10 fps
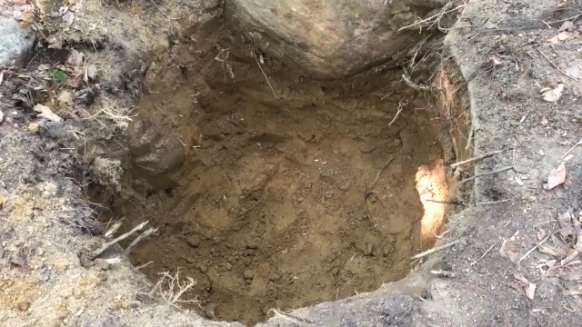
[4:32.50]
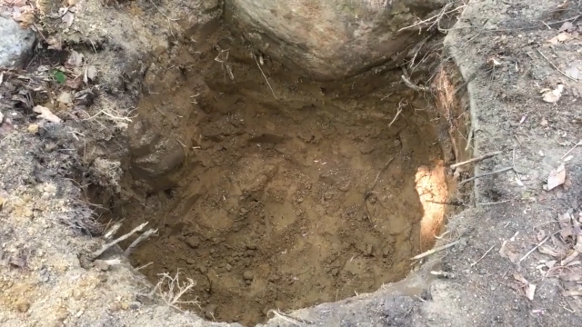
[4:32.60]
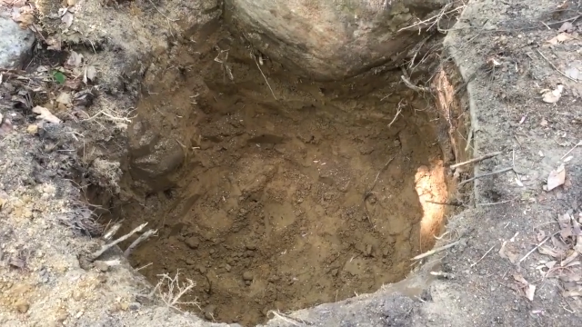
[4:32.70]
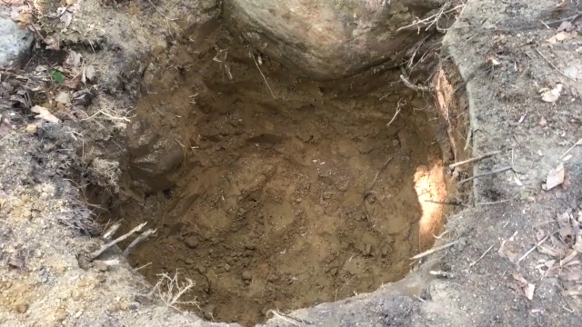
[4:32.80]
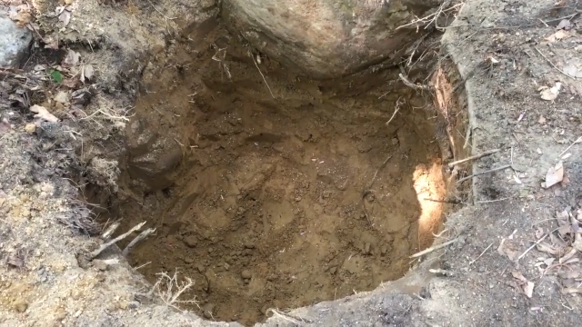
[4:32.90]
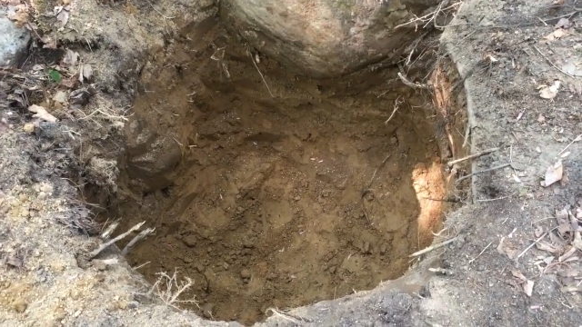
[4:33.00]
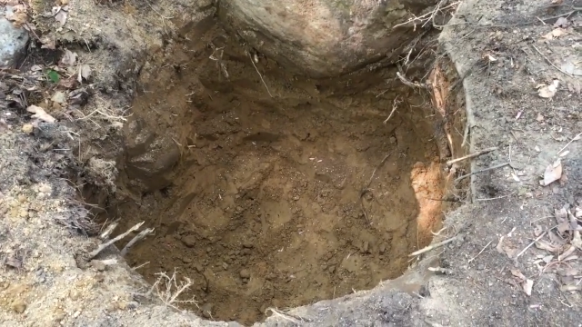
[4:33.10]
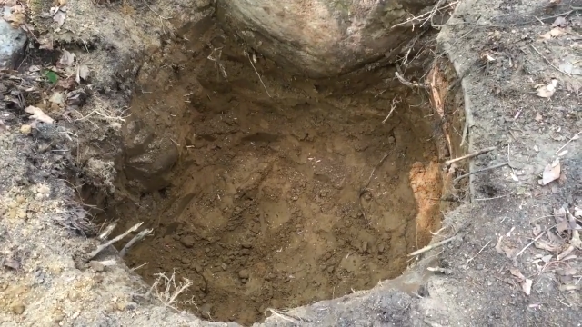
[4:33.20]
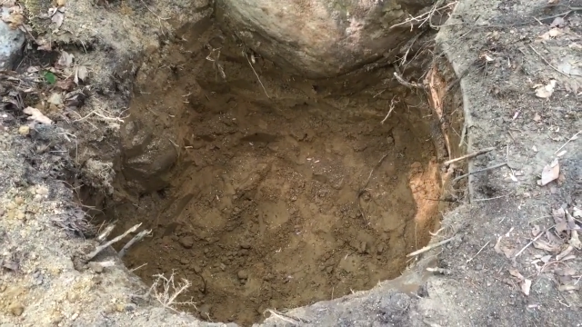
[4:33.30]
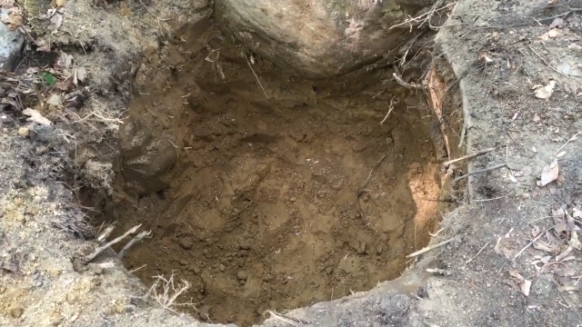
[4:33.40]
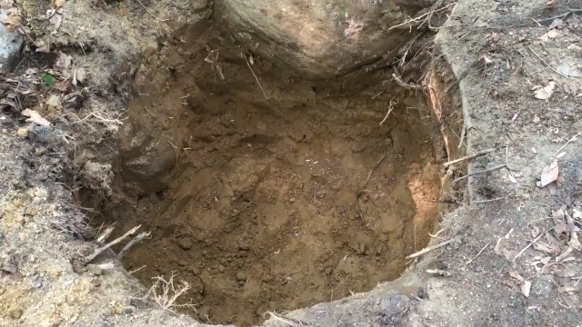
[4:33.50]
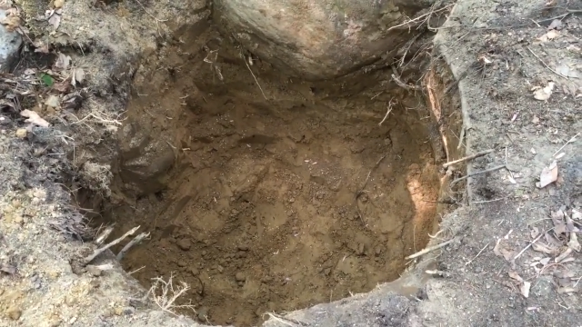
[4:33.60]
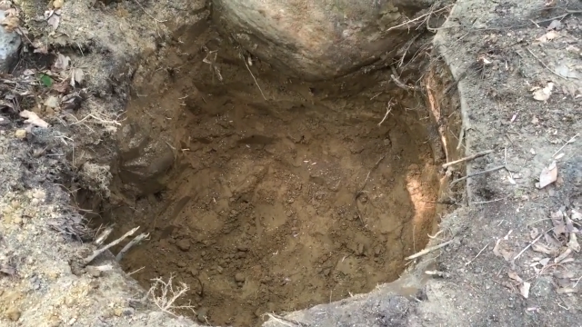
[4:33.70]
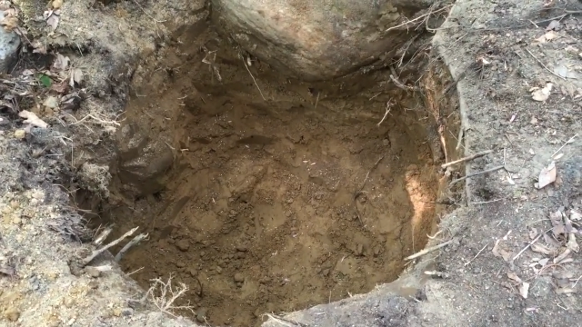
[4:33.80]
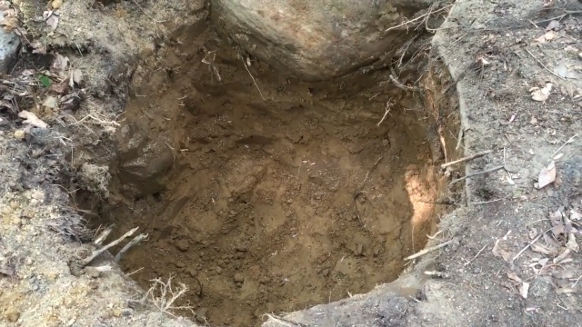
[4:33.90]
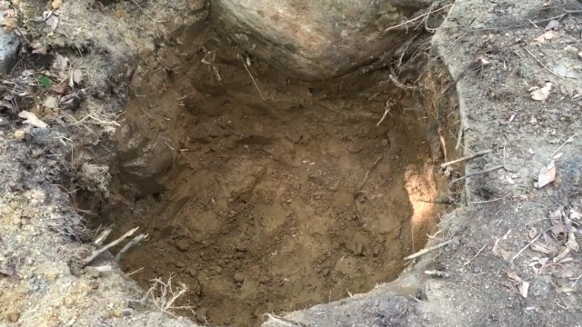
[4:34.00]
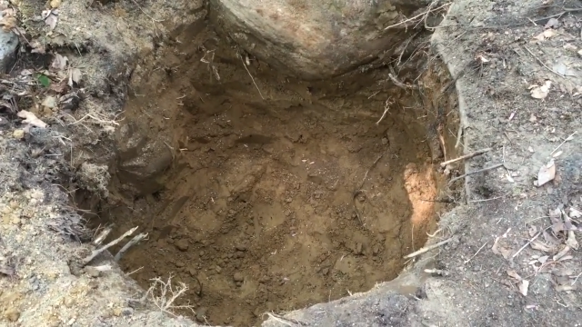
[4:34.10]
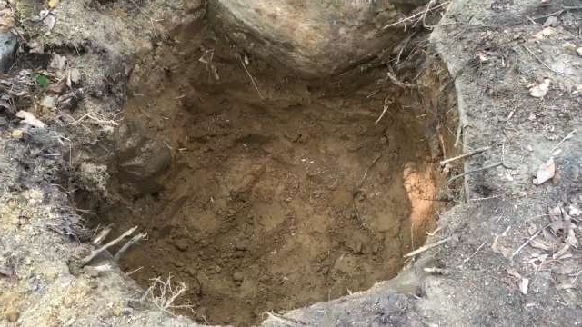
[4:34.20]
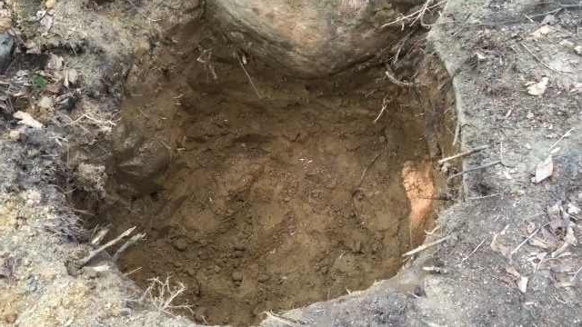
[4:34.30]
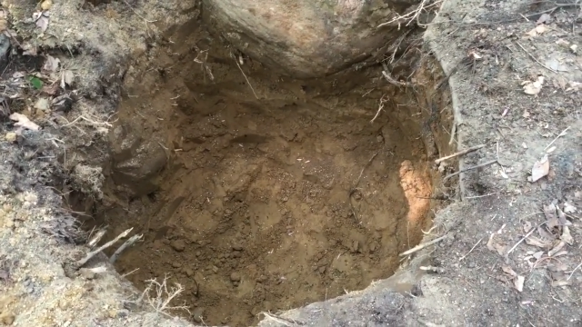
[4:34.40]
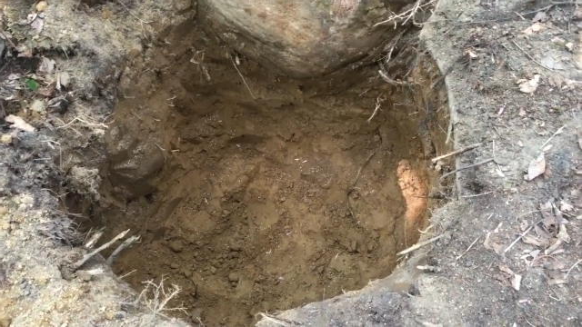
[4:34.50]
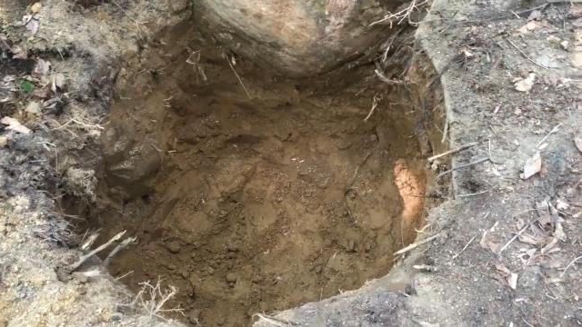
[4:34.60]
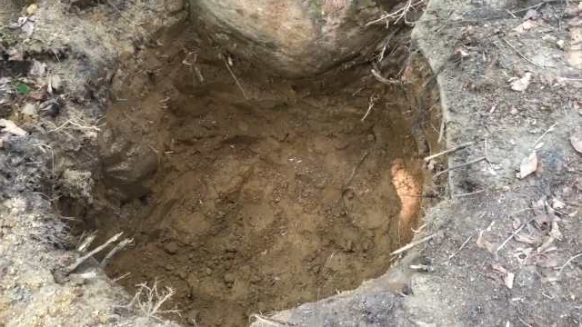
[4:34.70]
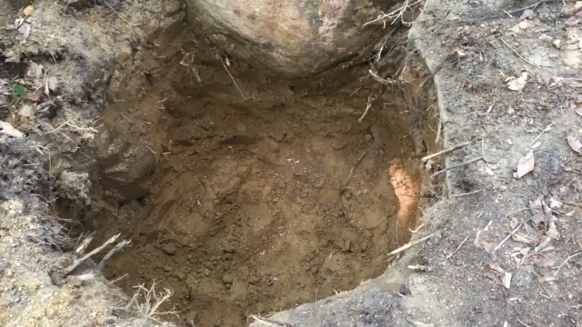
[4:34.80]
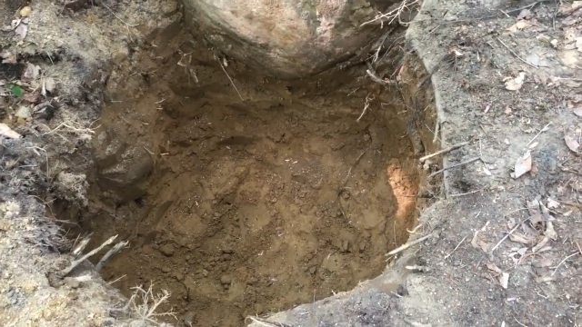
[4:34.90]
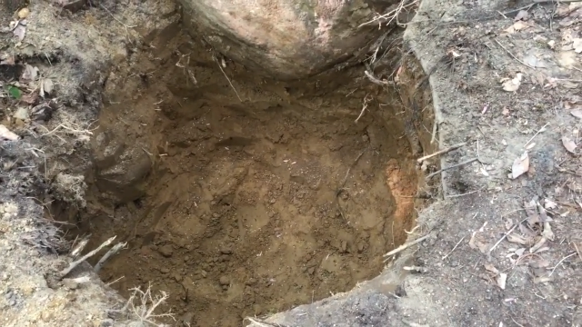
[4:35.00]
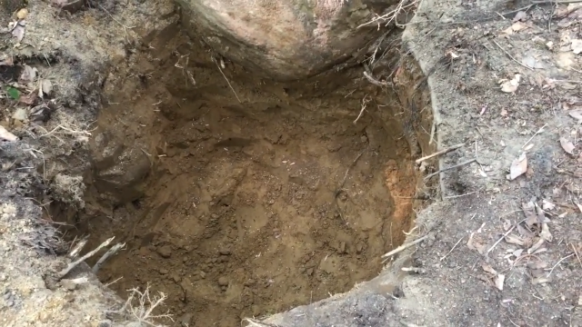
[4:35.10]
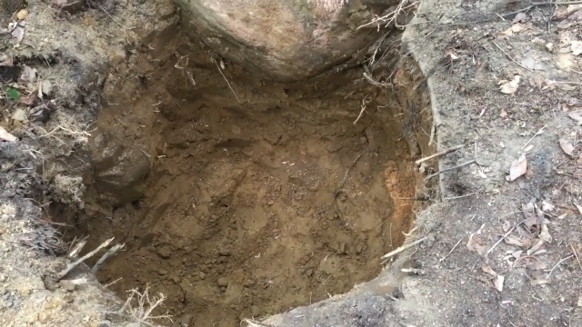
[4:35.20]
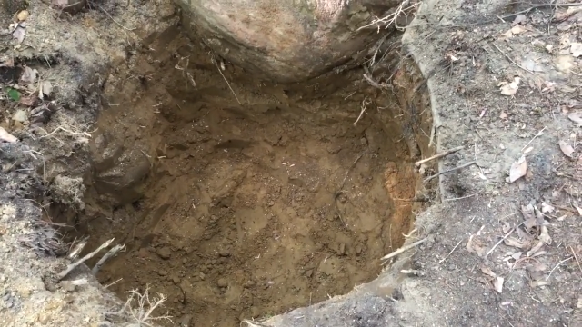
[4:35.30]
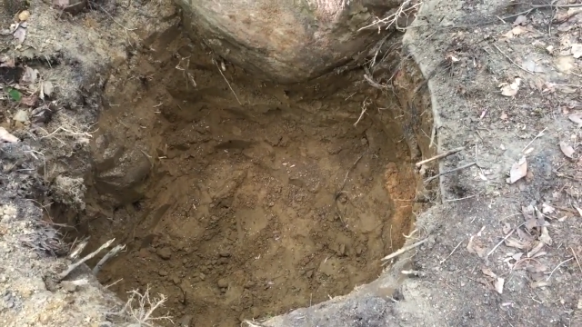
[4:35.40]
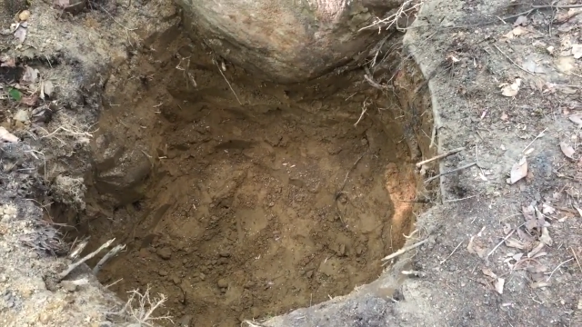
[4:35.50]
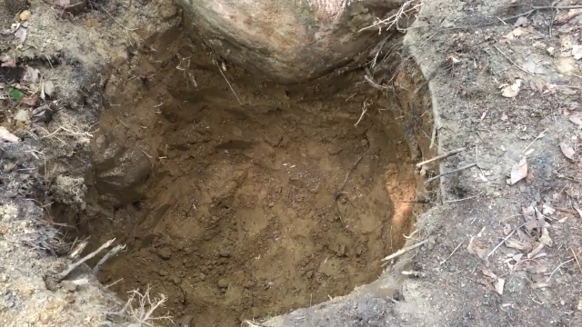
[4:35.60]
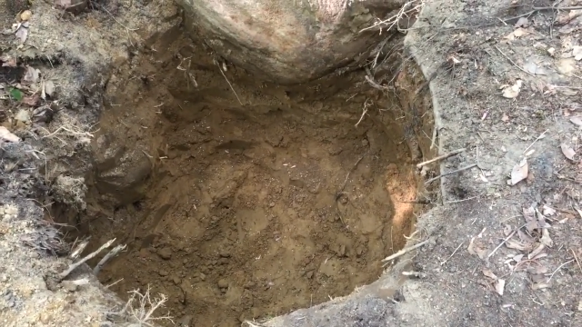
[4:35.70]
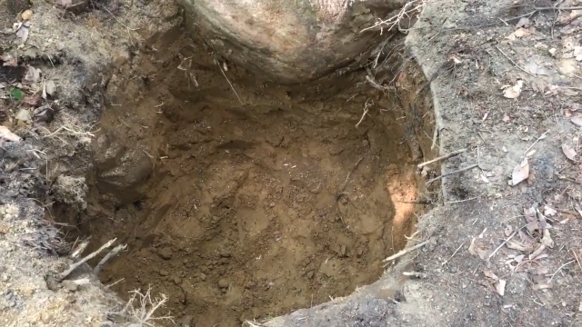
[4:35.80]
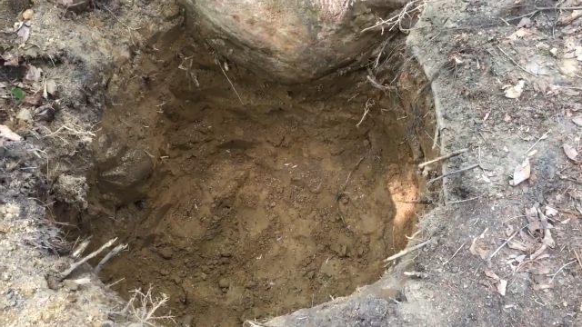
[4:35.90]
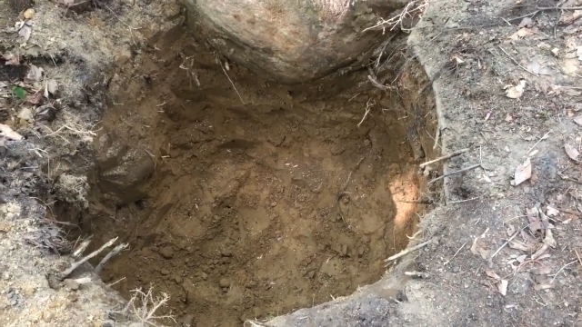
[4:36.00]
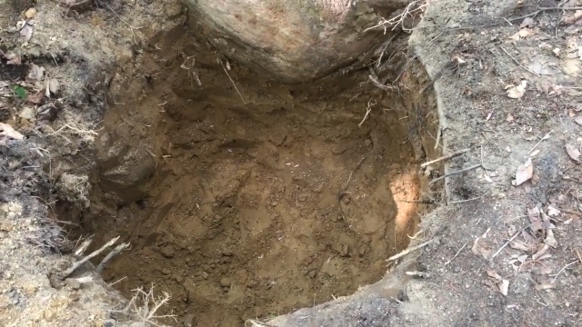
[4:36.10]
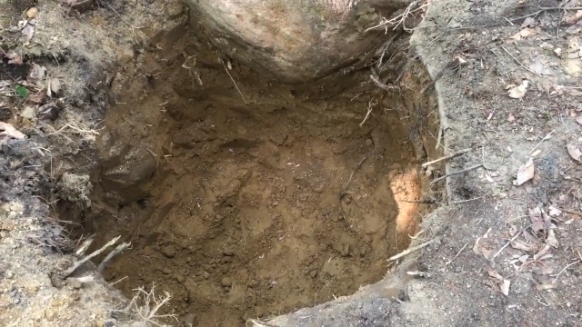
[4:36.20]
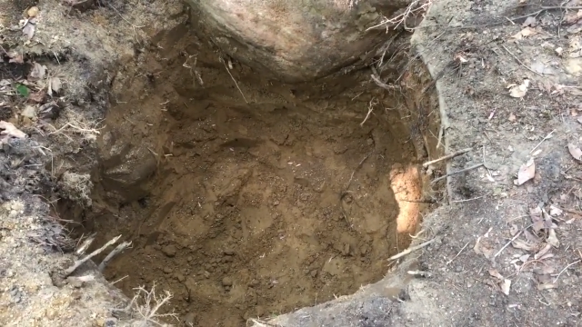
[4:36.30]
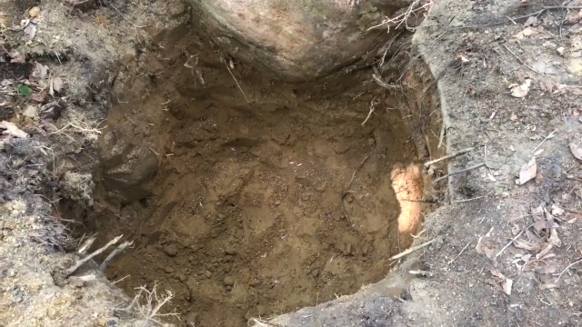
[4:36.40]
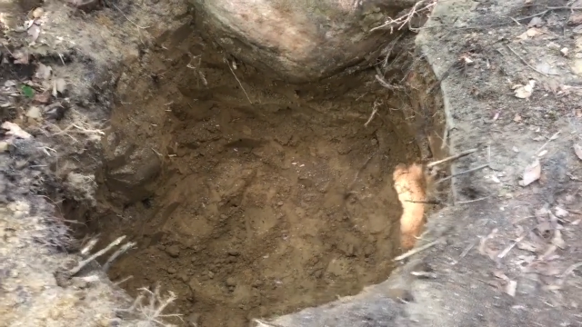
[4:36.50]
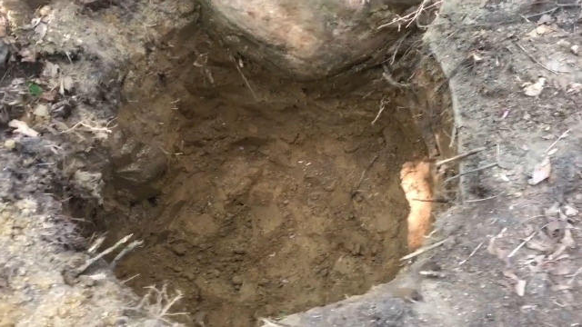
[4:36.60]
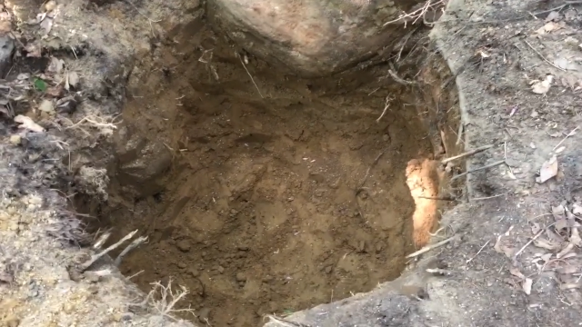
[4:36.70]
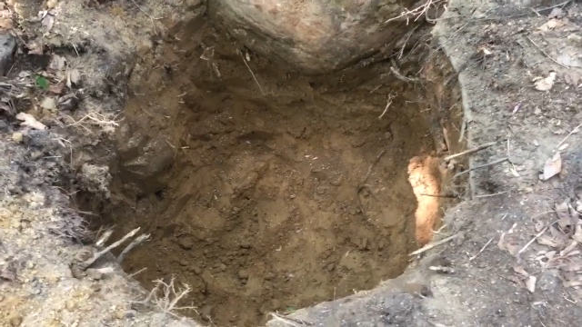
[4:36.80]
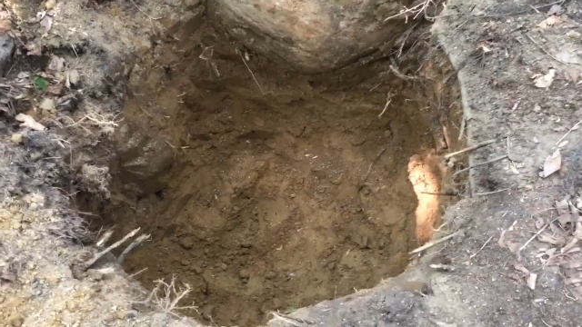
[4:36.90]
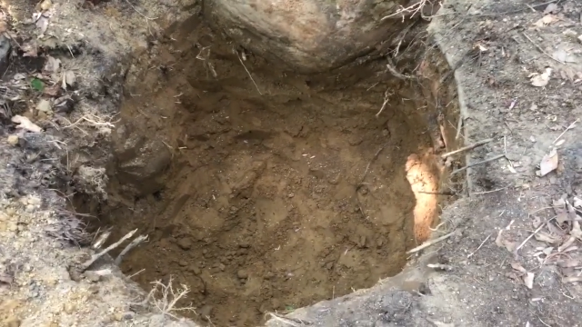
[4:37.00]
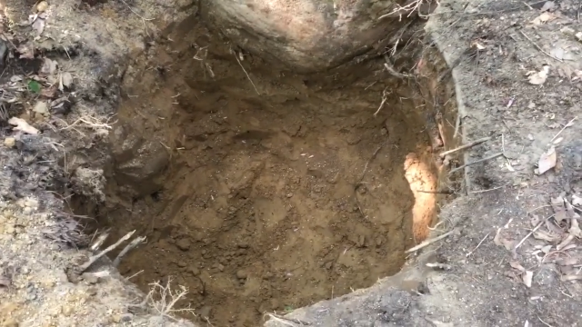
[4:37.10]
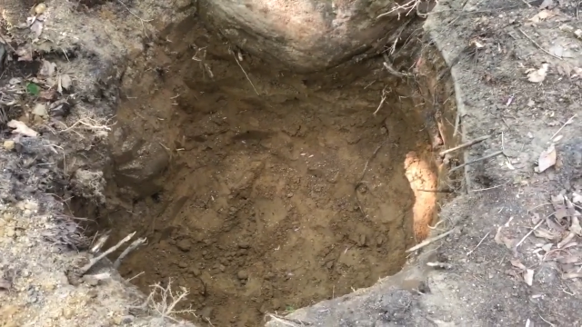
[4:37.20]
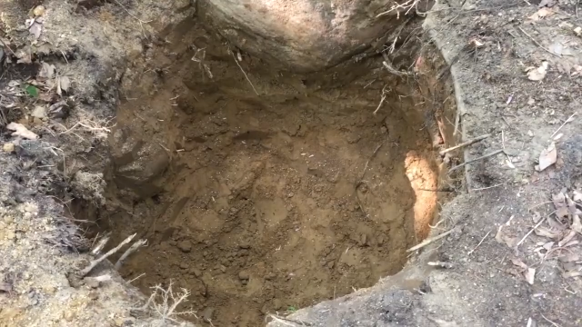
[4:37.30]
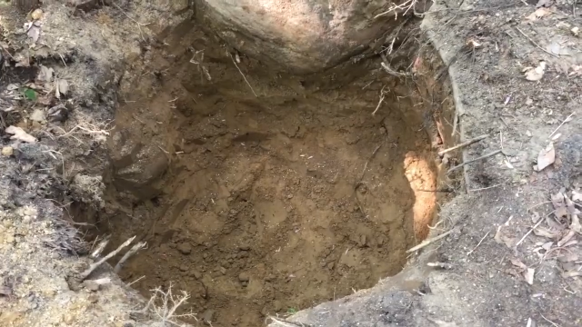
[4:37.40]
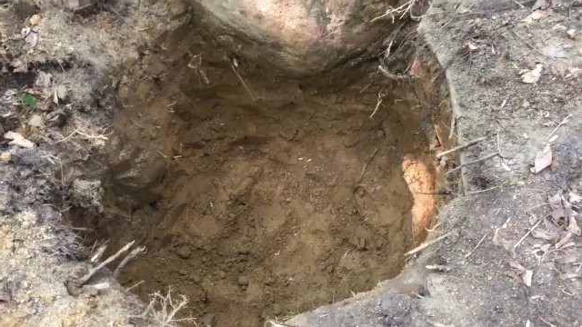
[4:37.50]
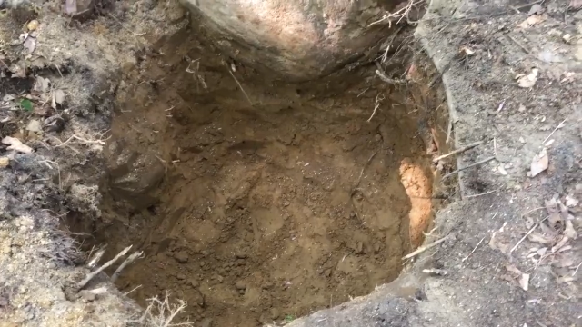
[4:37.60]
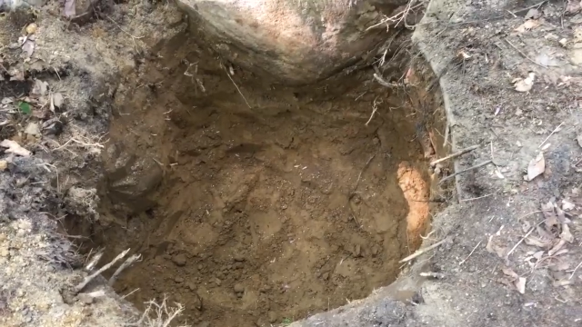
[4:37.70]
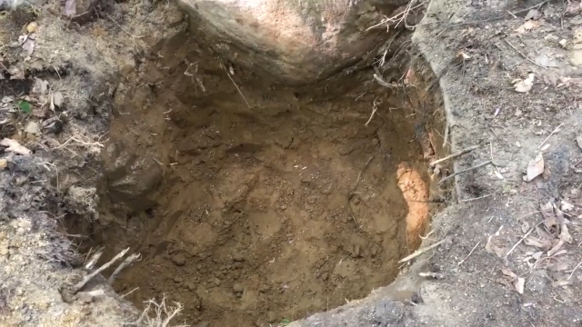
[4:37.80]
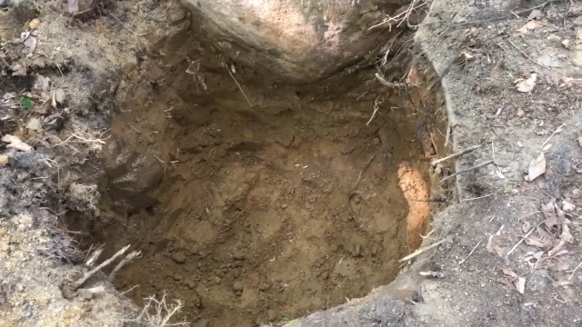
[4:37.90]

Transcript: Nobody's mouth can be seen.